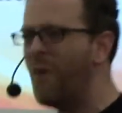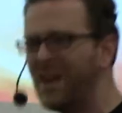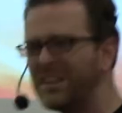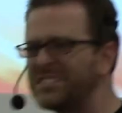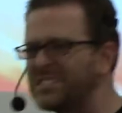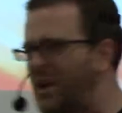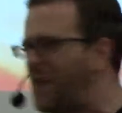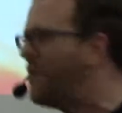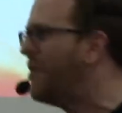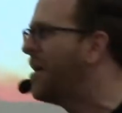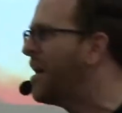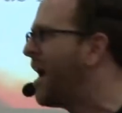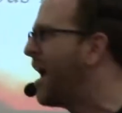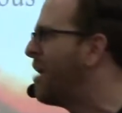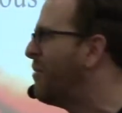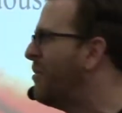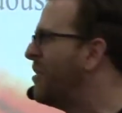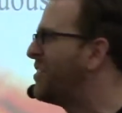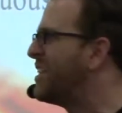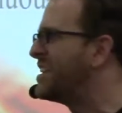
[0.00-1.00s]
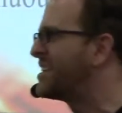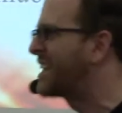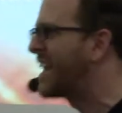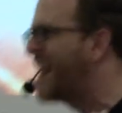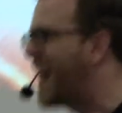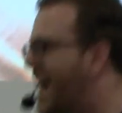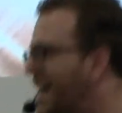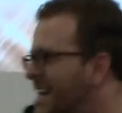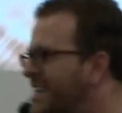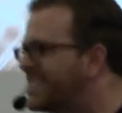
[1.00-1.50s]
what's going on with this?
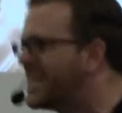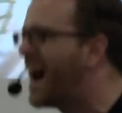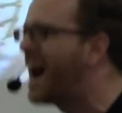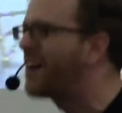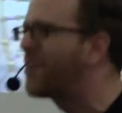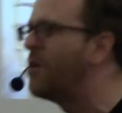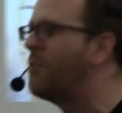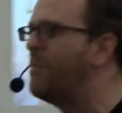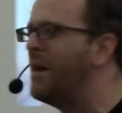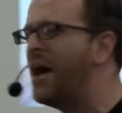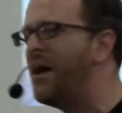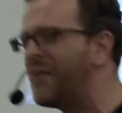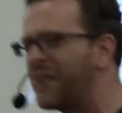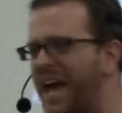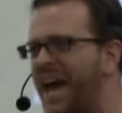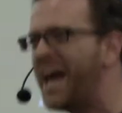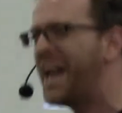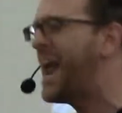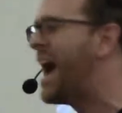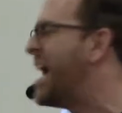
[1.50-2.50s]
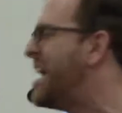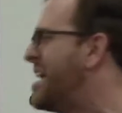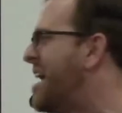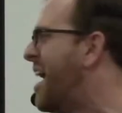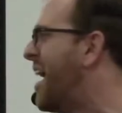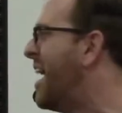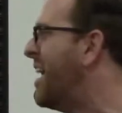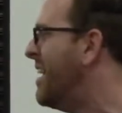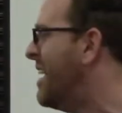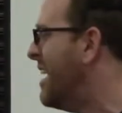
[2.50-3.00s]
Can I eat Taco Bell? Can I
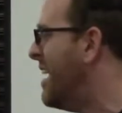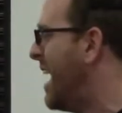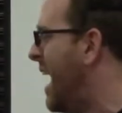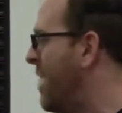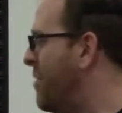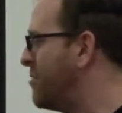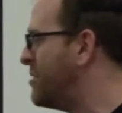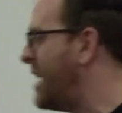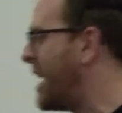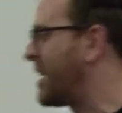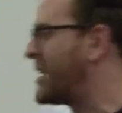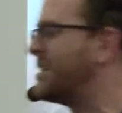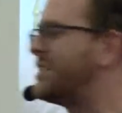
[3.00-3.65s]
not? And there's that